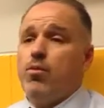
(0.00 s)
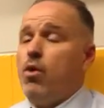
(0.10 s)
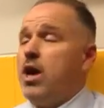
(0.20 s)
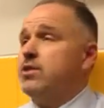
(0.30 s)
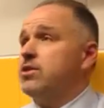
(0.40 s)

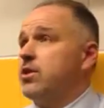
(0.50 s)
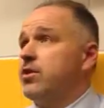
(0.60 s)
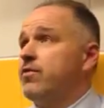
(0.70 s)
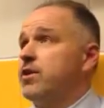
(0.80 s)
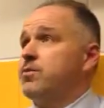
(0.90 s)
watches our
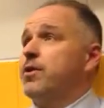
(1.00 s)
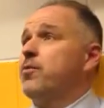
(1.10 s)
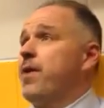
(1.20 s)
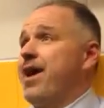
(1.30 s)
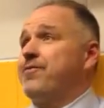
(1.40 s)
defensemen go
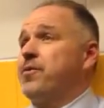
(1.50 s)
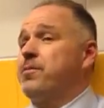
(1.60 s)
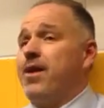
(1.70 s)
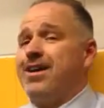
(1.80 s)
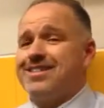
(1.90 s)
back for
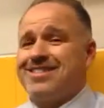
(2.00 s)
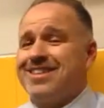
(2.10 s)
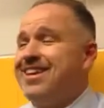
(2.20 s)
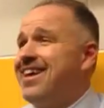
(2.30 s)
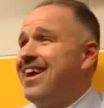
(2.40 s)
pucks.
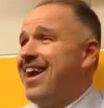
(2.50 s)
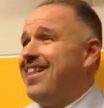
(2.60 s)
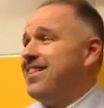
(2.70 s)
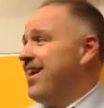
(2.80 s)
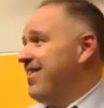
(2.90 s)

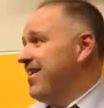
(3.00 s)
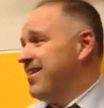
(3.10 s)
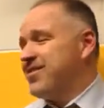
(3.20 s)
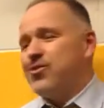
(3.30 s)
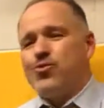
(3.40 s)
And, and
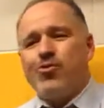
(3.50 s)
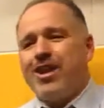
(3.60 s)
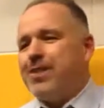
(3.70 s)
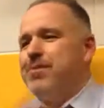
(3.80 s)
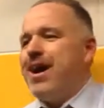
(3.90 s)
they're
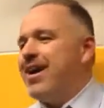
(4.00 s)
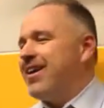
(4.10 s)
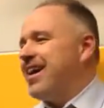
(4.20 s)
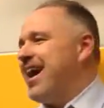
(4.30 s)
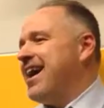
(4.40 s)
streaking by
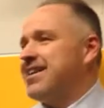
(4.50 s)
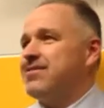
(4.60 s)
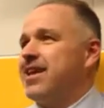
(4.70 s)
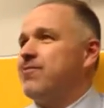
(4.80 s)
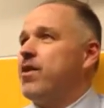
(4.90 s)
our
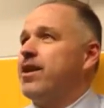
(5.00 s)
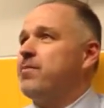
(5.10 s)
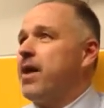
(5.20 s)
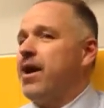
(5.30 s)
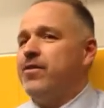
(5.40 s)
guys, getting ready to
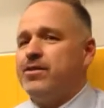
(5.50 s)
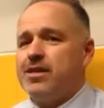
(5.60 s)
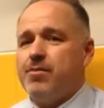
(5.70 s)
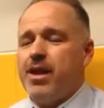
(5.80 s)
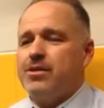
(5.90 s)
pound their
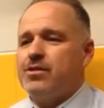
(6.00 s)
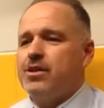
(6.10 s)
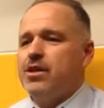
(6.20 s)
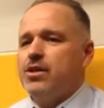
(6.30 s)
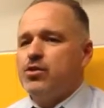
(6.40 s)
teammates.
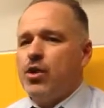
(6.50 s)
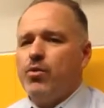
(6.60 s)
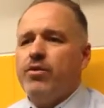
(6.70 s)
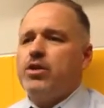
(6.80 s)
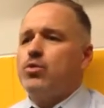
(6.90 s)
So
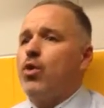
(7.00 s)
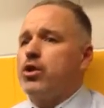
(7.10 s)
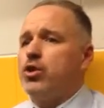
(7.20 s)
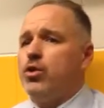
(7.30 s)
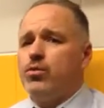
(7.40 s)
we've got some
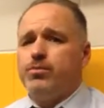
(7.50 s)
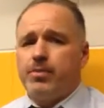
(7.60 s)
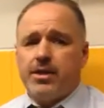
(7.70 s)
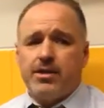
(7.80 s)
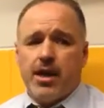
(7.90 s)
work to do,
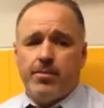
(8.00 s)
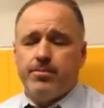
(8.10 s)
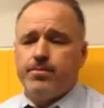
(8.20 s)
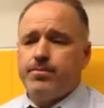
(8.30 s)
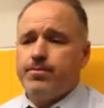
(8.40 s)
but, um,
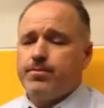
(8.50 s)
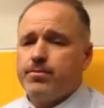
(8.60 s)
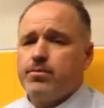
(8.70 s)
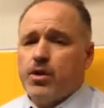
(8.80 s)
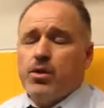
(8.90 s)

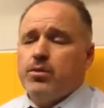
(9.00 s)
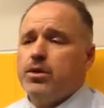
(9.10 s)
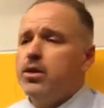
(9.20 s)
you know,